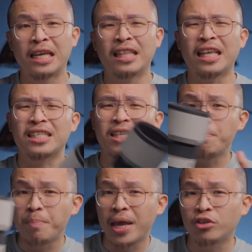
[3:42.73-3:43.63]
There's
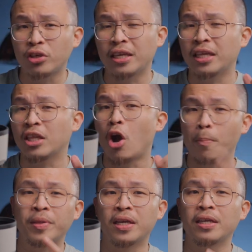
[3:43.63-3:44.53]
some magic in the
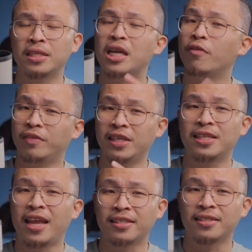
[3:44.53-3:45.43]
optical design of this
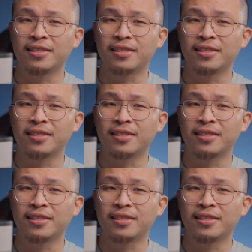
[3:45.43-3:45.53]
lens.